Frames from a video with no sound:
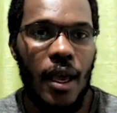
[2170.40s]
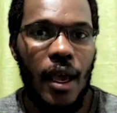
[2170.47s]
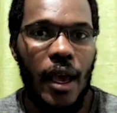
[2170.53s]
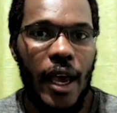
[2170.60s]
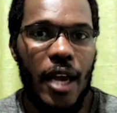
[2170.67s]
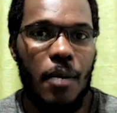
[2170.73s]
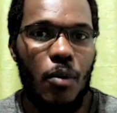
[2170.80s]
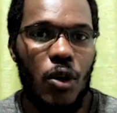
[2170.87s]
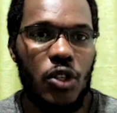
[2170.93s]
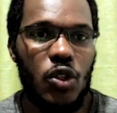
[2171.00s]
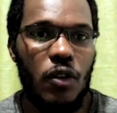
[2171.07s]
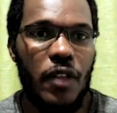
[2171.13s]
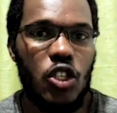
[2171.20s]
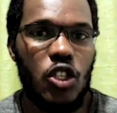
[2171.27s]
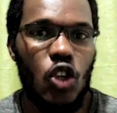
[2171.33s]
And most of
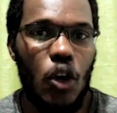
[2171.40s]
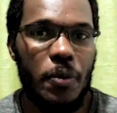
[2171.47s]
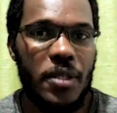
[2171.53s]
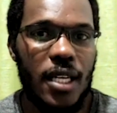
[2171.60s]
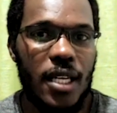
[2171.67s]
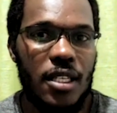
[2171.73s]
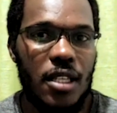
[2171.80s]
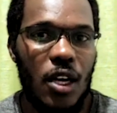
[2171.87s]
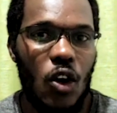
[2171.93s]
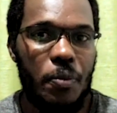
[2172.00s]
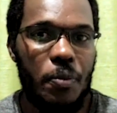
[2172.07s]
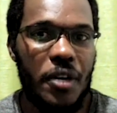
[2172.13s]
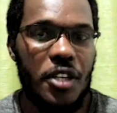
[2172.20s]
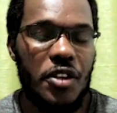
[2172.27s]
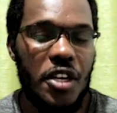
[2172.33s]
the jobs that the
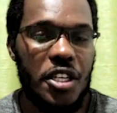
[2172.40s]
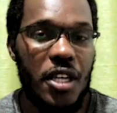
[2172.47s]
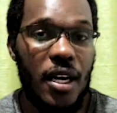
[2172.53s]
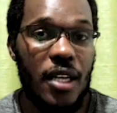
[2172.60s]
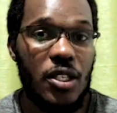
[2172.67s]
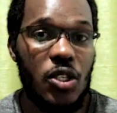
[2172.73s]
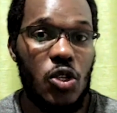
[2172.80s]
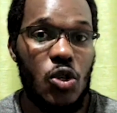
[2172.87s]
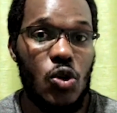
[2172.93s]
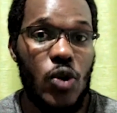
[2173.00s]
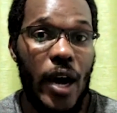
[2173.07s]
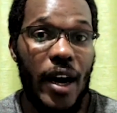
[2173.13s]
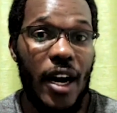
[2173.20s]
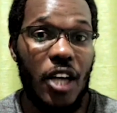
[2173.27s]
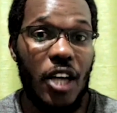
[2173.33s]
corporate treasurers do are
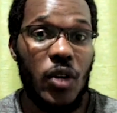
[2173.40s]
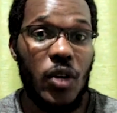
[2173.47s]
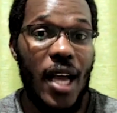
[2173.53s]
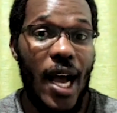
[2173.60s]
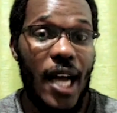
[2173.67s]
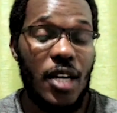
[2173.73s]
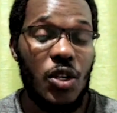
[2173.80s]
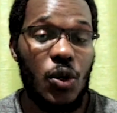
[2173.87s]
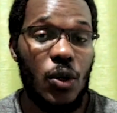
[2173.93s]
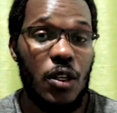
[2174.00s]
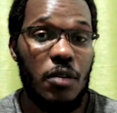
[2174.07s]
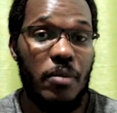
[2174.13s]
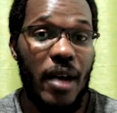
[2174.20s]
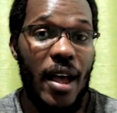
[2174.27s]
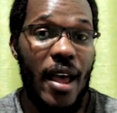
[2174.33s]
actually handled
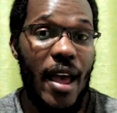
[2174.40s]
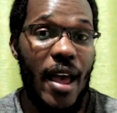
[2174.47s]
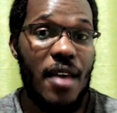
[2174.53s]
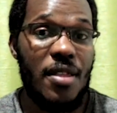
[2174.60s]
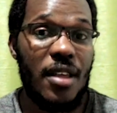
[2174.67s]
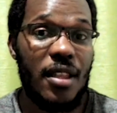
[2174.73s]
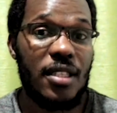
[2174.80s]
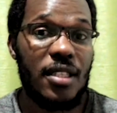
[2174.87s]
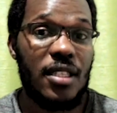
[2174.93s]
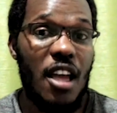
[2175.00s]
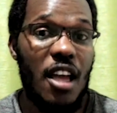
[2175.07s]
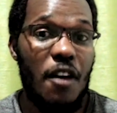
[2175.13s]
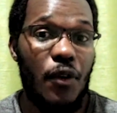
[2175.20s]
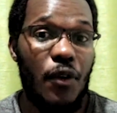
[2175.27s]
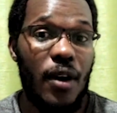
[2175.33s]
by either the
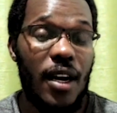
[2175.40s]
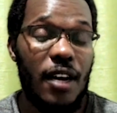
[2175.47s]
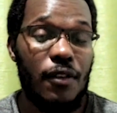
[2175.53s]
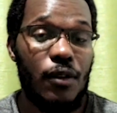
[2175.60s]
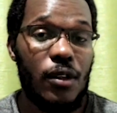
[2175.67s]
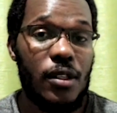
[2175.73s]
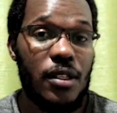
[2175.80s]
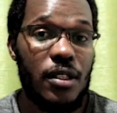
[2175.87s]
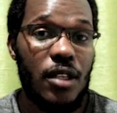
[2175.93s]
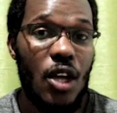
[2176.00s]
CFO levels,